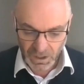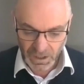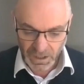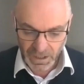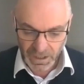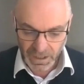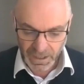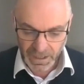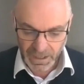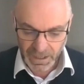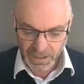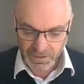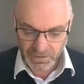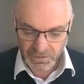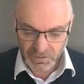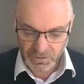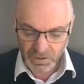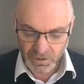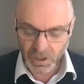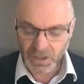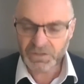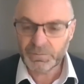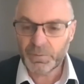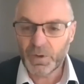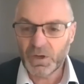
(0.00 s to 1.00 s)
And I
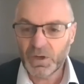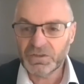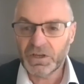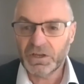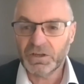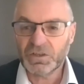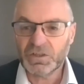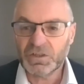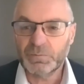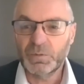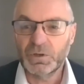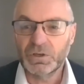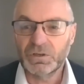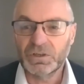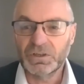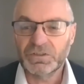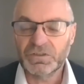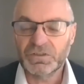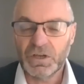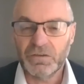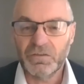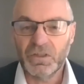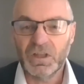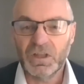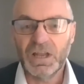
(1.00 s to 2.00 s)
suppose our experience
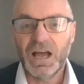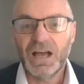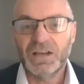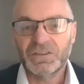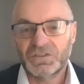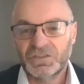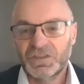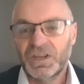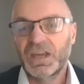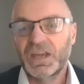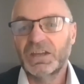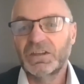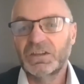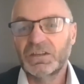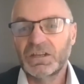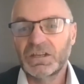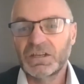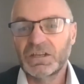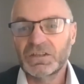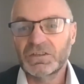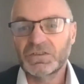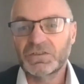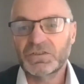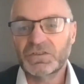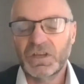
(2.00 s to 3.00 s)
over the last 10
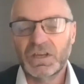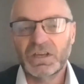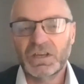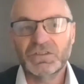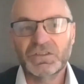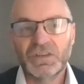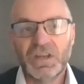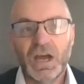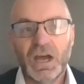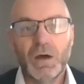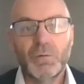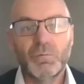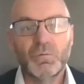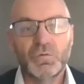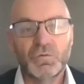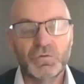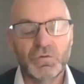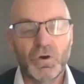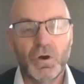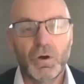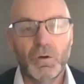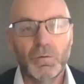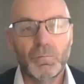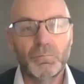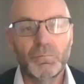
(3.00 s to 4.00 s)
years has come
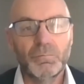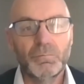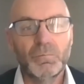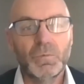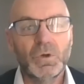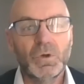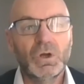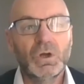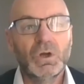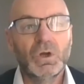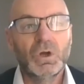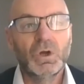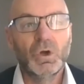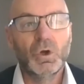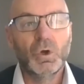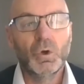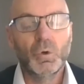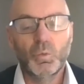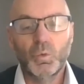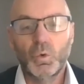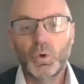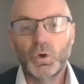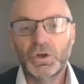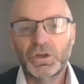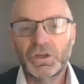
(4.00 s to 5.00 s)
from
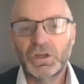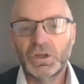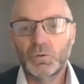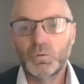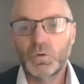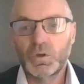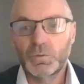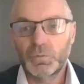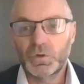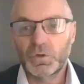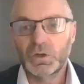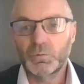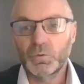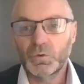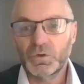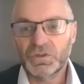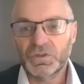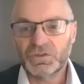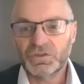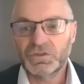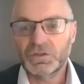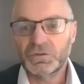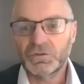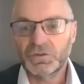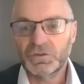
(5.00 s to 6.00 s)
working with people with a
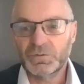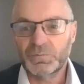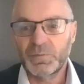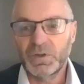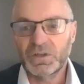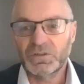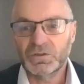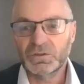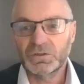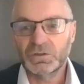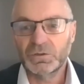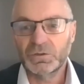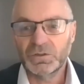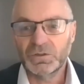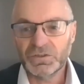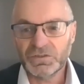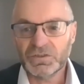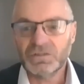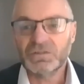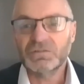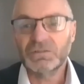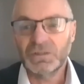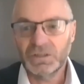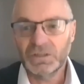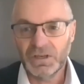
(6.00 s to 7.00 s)
serious mental
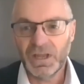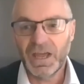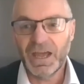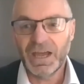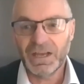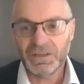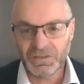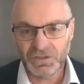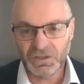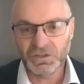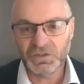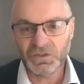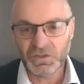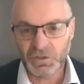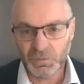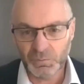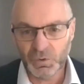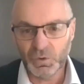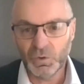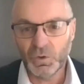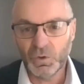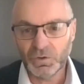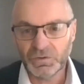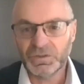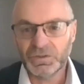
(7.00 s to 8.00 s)
illness in housing and
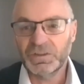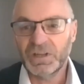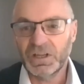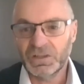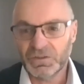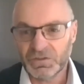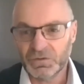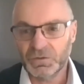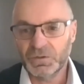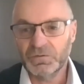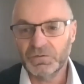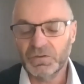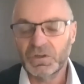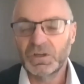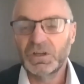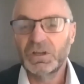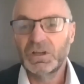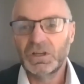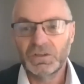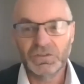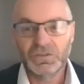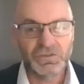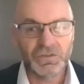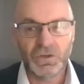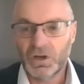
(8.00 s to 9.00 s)
support, and that sort of
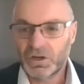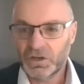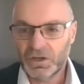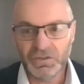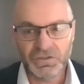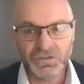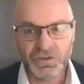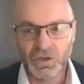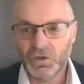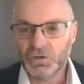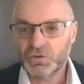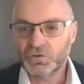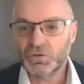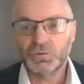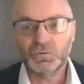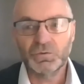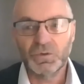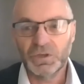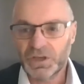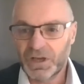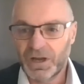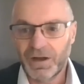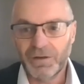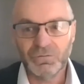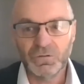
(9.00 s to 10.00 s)
psychosocial
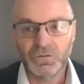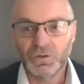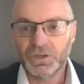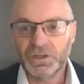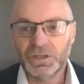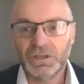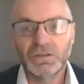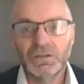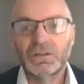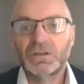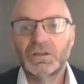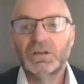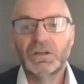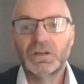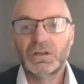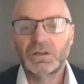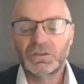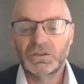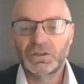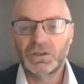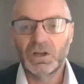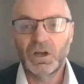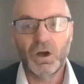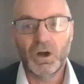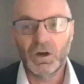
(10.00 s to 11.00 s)
recovery,
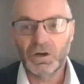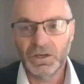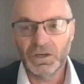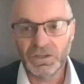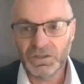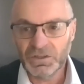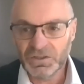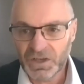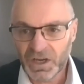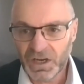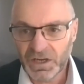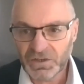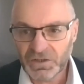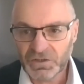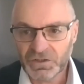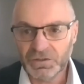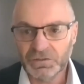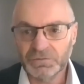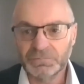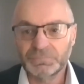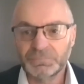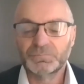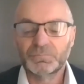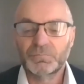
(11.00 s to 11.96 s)
orientation.